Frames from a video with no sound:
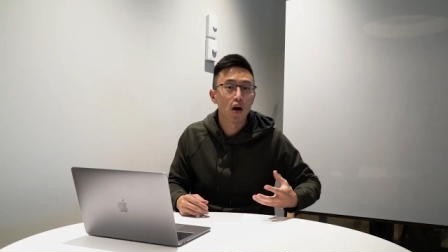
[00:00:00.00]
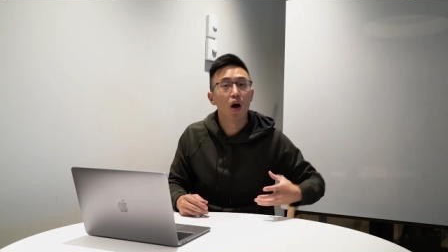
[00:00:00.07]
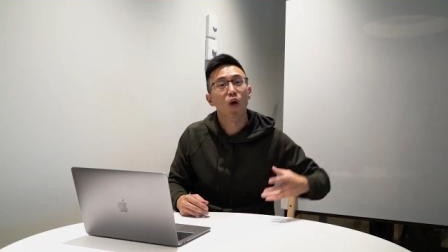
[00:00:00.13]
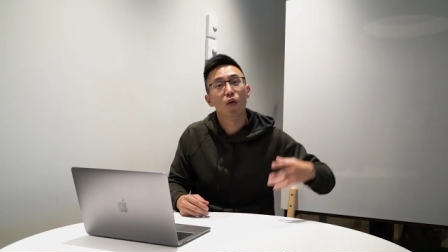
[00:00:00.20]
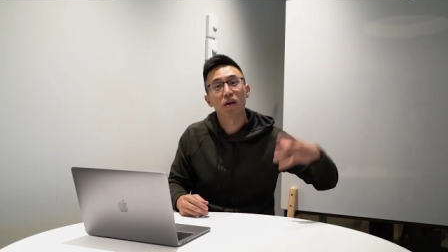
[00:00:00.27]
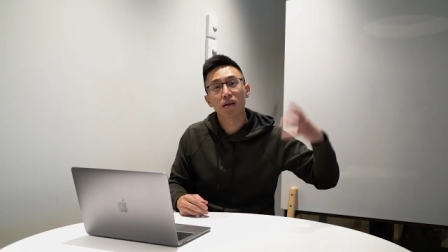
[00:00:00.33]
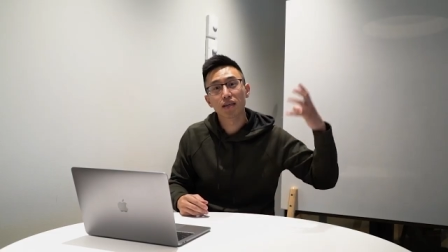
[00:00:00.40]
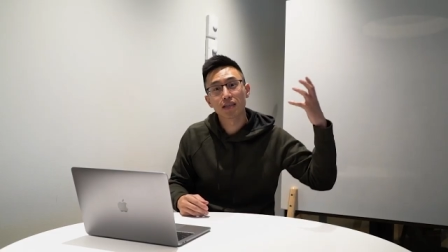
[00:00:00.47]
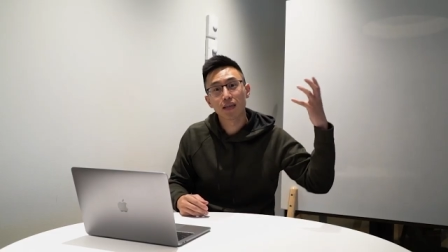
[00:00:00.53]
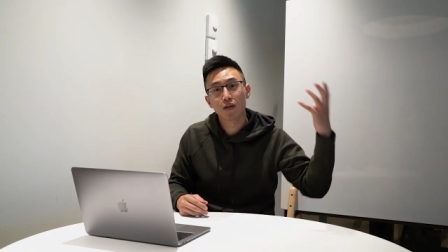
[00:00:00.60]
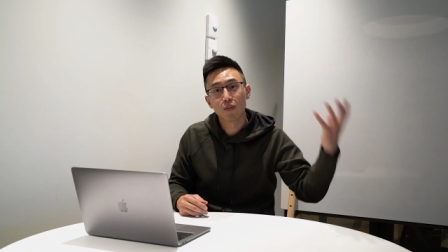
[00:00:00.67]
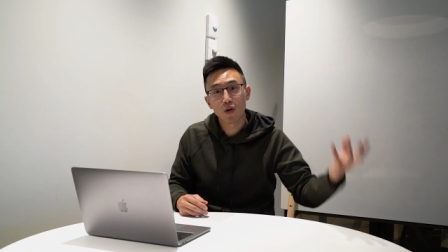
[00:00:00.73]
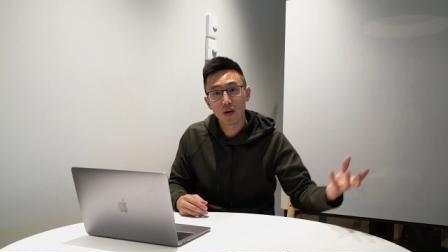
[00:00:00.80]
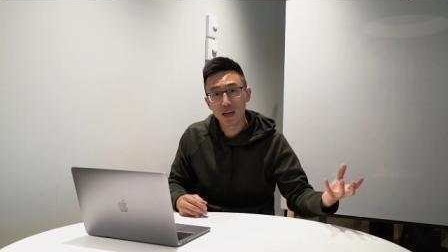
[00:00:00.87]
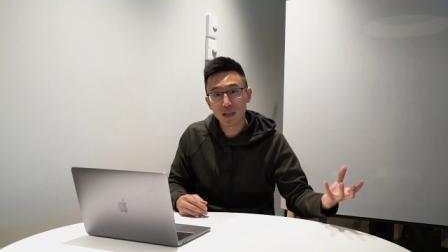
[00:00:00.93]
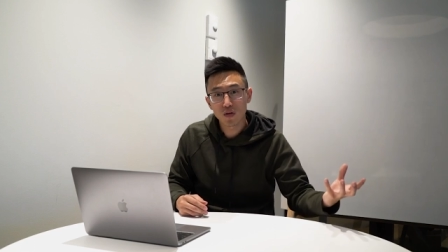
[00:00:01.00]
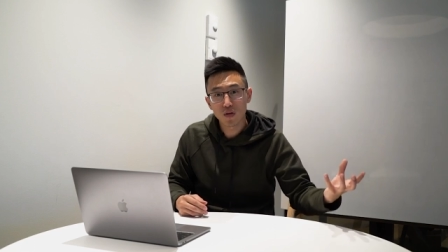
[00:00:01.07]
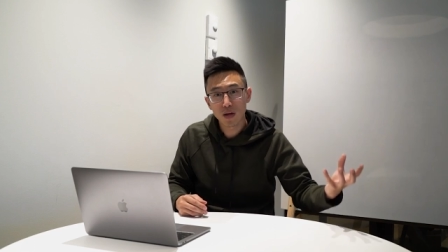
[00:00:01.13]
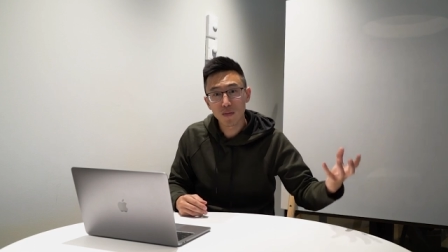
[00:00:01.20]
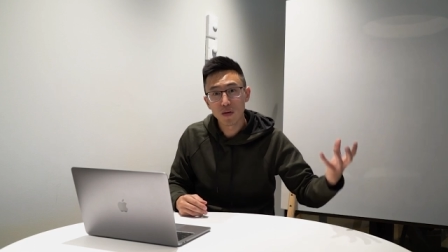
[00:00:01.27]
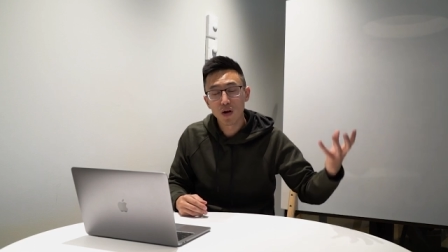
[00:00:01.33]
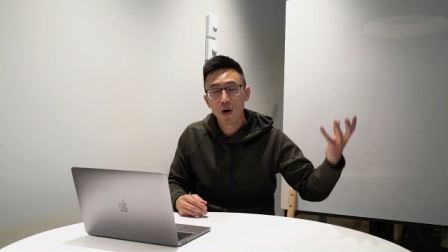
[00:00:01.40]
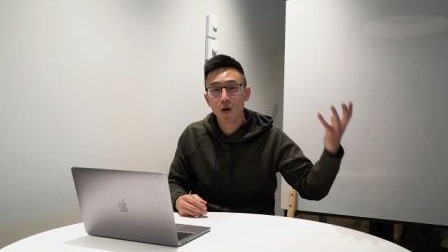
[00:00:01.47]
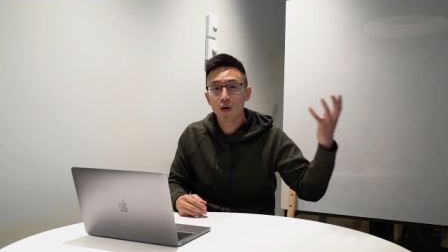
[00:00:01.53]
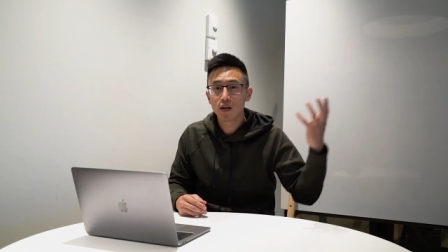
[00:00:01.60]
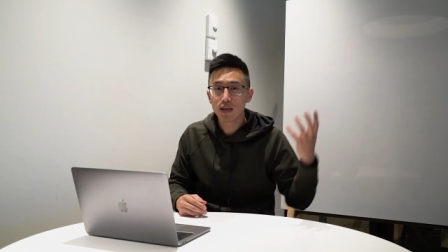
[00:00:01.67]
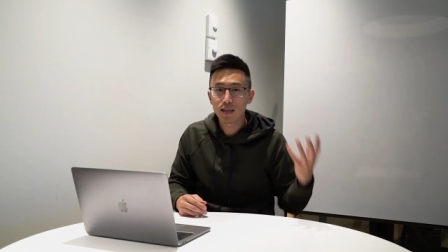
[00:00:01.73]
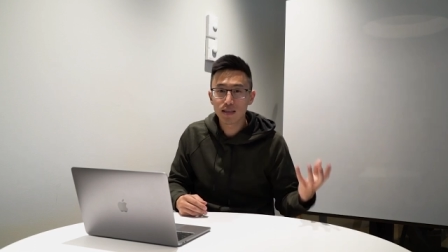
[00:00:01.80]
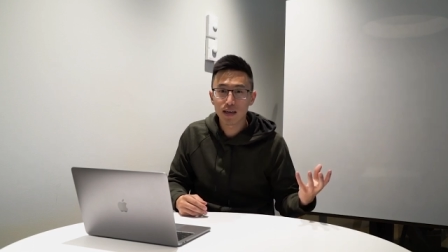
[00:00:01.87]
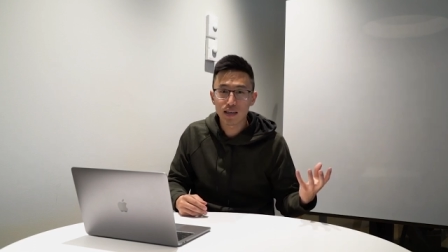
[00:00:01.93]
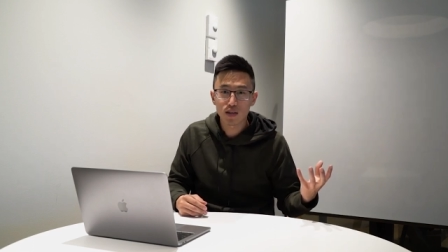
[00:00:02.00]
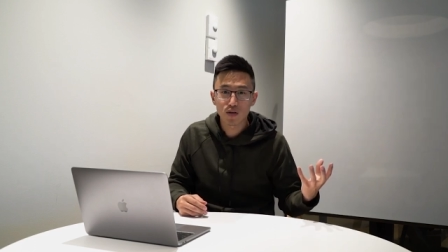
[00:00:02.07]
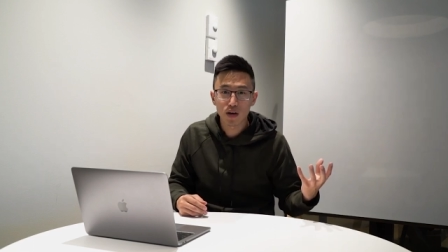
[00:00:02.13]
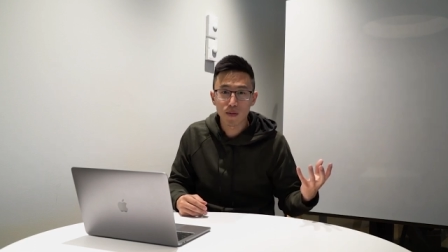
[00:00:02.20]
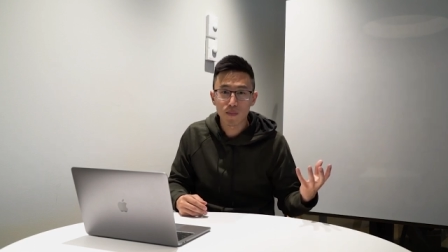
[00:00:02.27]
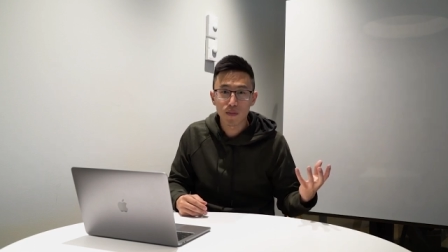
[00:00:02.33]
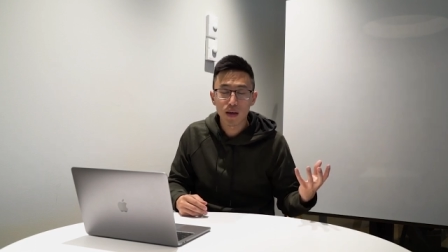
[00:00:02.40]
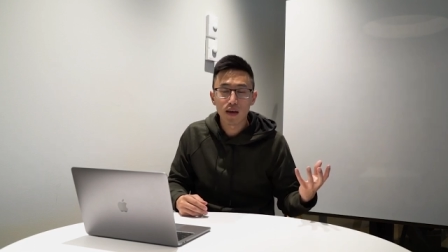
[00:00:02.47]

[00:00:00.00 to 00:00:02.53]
are we gonna sell more ice cream or less ice cream?